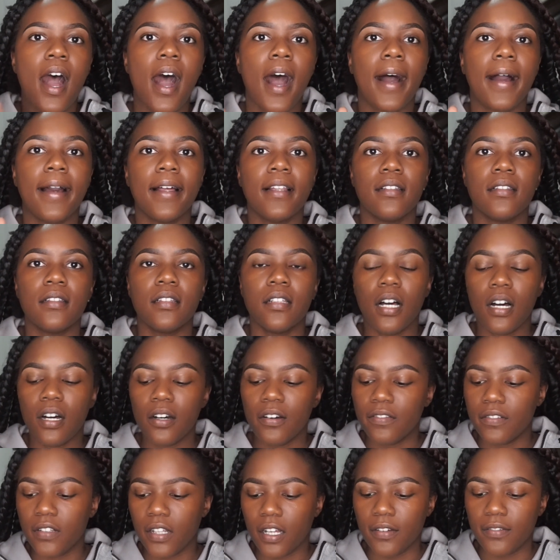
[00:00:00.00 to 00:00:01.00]
I
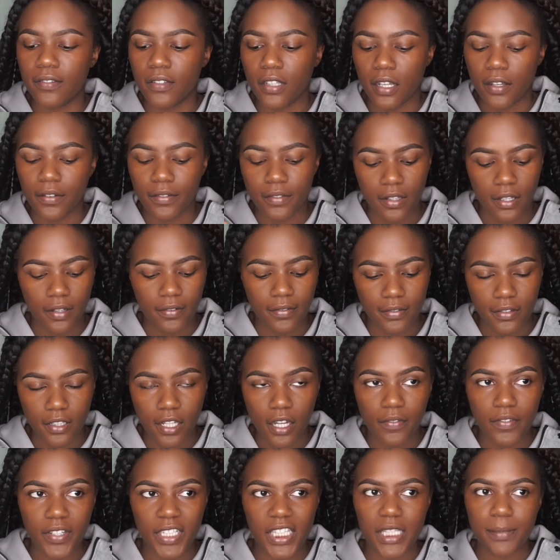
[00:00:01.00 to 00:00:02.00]
love, love, love, love,
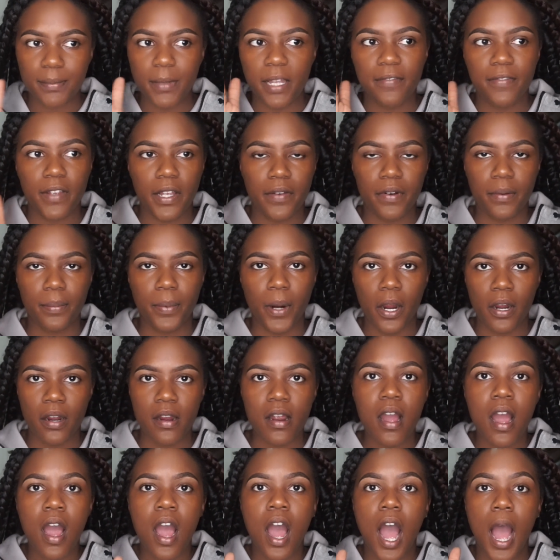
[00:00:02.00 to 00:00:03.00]
love. This is my favorite
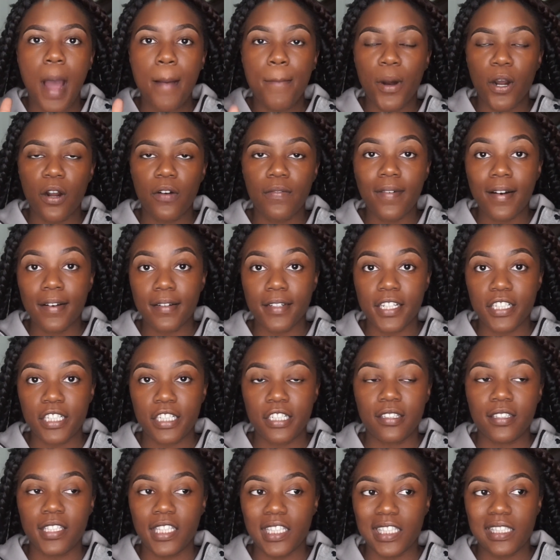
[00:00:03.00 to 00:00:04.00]
part about
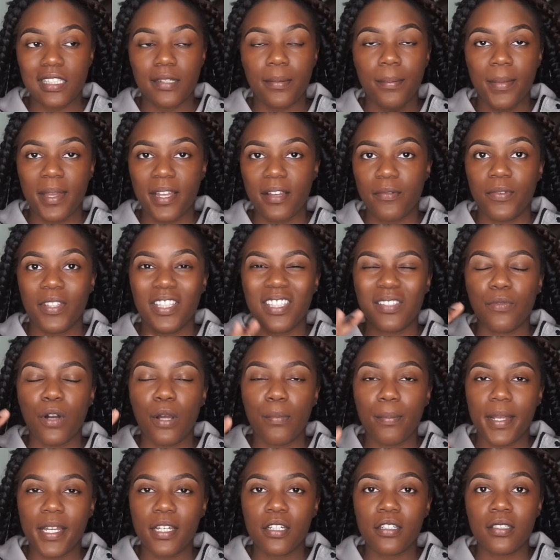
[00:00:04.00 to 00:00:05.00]
foundations. This is
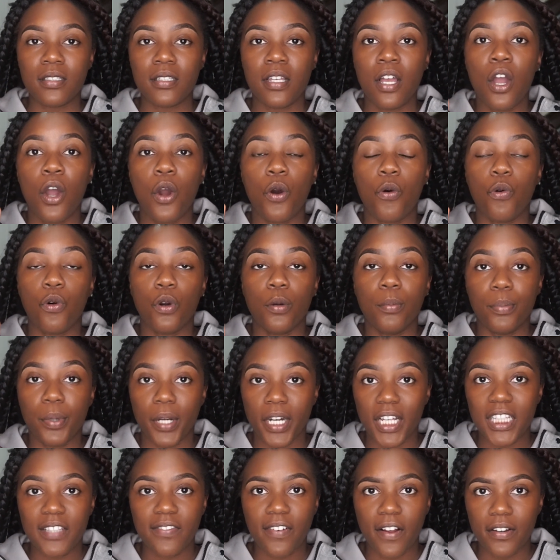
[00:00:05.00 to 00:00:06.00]
what makes or
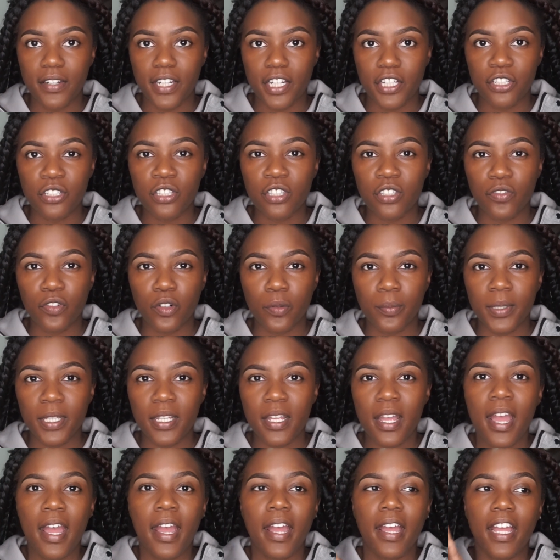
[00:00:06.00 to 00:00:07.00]
breaks foundations for
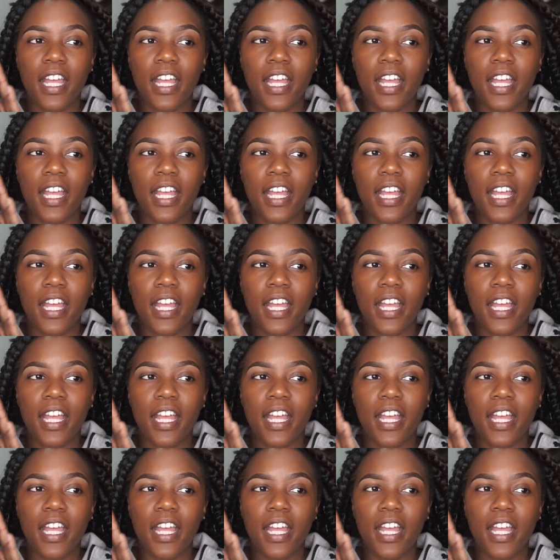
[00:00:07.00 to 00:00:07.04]
me.